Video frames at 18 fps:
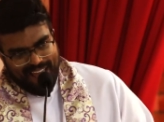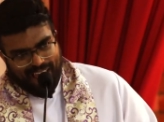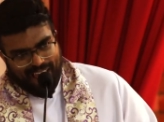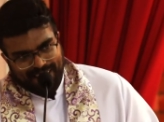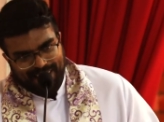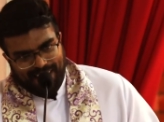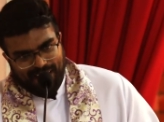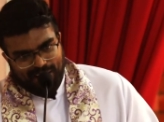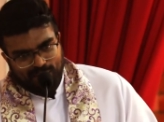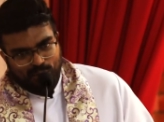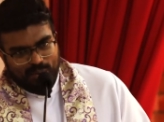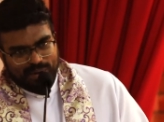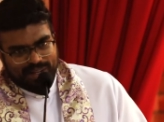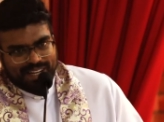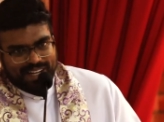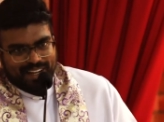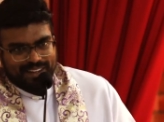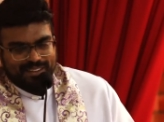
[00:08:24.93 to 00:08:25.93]
And then
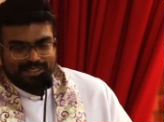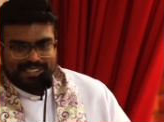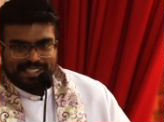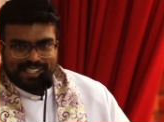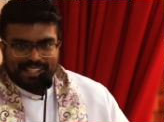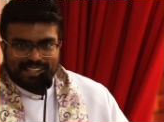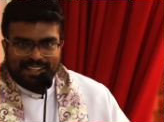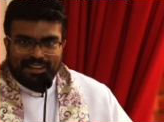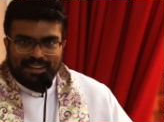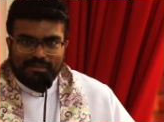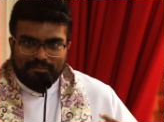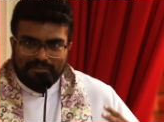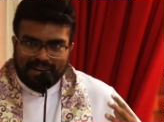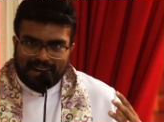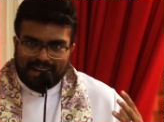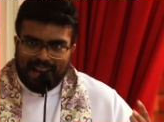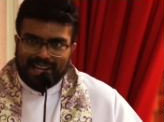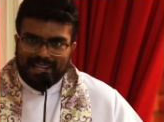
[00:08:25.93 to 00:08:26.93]
over dinner. You see, the
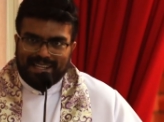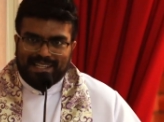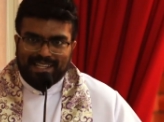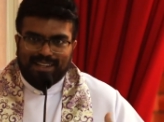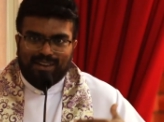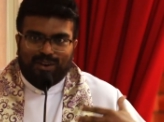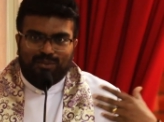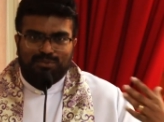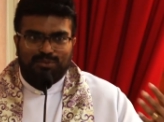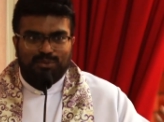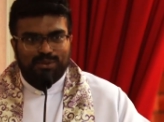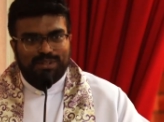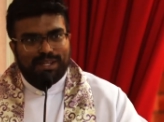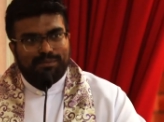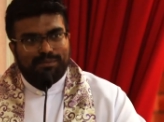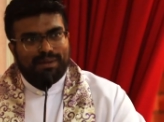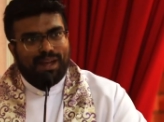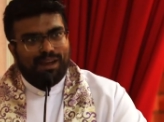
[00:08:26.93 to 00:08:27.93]
variety of
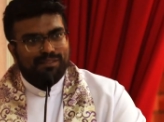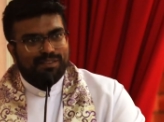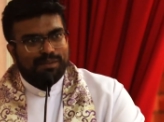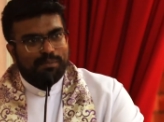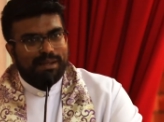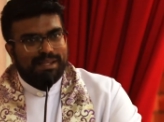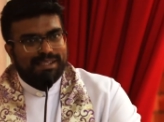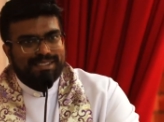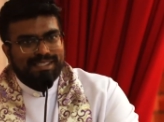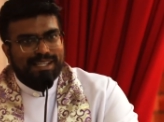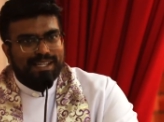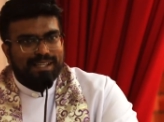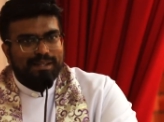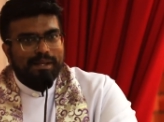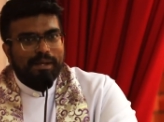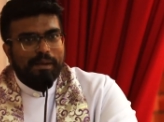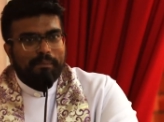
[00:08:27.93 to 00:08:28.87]
food that we have in Malaysia